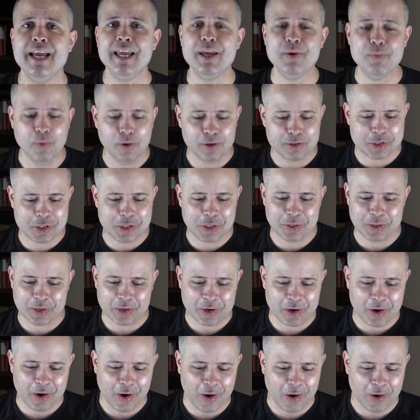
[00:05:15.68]
He wants you to
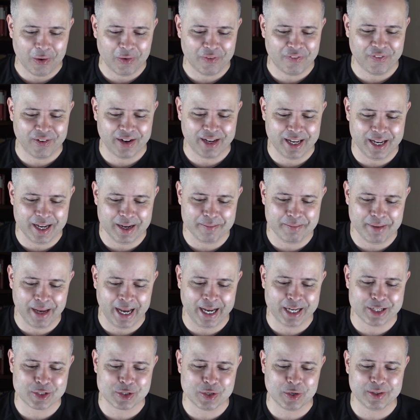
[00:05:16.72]
call for him
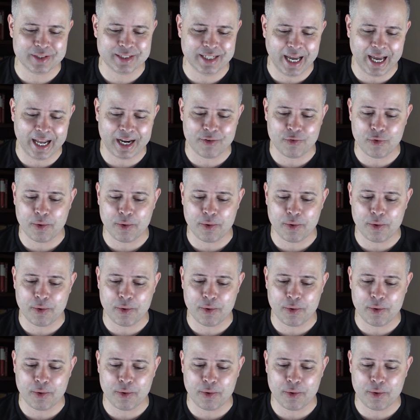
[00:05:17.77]
as your daddy.